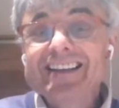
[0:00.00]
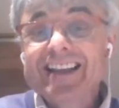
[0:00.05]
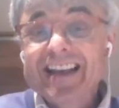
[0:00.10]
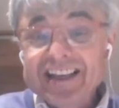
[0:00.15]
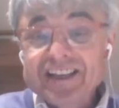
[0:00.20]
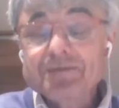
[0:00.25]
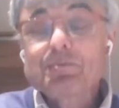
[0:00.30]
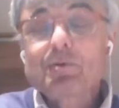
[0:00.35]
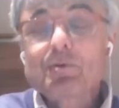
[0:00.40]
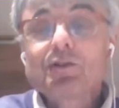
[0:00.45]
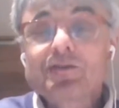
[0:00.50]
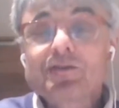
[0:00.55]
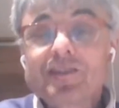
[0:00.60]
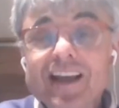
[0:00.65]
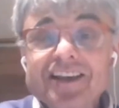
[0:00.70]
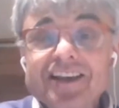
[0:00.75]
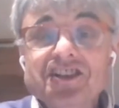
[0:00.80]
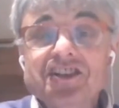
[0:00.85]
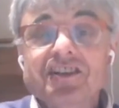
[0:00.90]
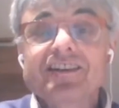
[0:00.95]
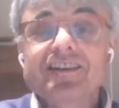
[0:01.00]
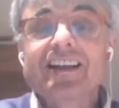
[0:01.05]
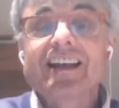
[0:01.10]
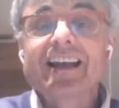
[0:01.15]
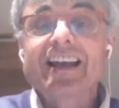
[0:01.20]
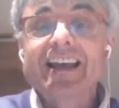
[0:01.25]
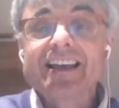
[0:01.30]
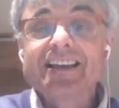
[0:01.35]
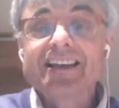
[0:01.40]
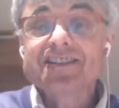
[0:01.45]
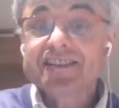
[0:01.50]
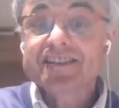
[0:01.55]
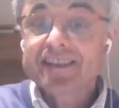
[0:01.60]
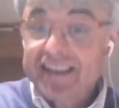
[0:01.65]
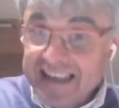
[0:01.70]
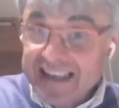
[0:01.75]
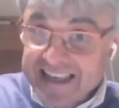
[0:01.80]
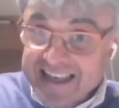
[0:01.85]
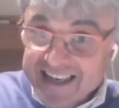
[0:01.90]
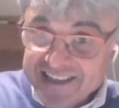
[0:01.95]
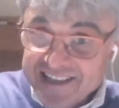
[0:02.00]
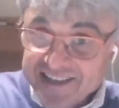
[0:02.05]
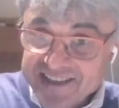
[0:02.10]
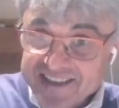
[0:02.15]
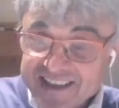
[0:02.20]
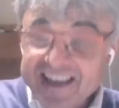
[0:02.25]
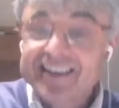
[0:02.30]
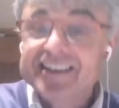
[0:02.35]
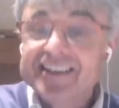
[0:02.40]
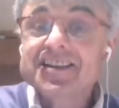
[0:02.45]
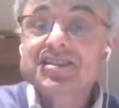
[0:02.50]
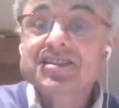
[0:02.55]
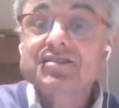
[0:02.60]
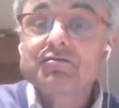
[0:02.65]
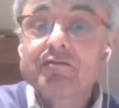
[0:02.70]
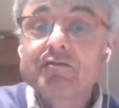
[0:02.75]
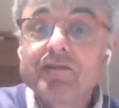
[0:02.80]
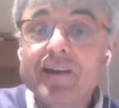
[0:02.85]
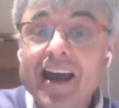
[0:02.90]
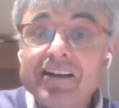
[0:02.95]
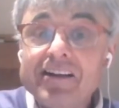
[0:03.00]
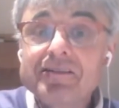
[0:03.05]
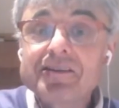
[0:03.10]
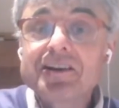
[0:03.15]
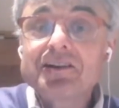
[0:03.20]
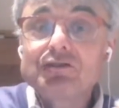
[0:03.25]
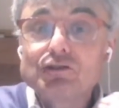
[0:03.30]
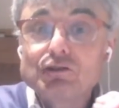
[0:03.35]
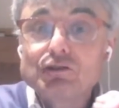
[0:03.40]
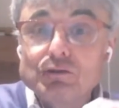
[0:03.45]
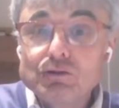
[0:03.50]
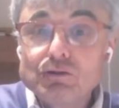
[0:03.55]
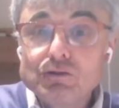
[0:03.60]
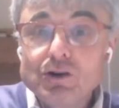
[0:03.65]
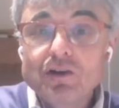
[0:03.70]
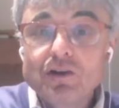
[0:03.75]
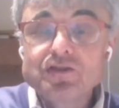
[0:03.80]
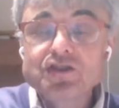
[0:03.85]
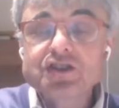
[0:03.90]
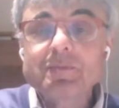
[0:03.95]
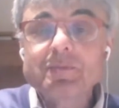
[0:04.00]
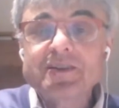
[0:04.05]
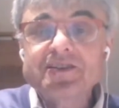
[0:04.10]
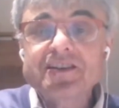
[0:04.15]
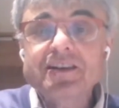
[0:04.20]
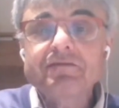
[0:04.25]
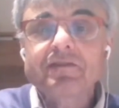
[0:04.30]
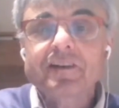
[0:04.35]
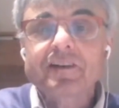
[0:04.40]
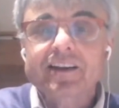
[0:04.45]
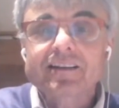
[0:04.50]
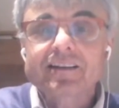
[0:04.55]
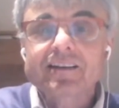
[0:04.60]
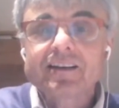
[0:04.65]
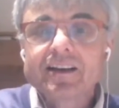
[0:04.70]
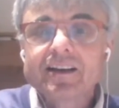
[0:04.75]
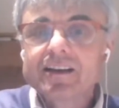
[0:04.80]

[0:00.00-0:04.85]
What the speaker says: This protection is, yes, it is variant non-specific.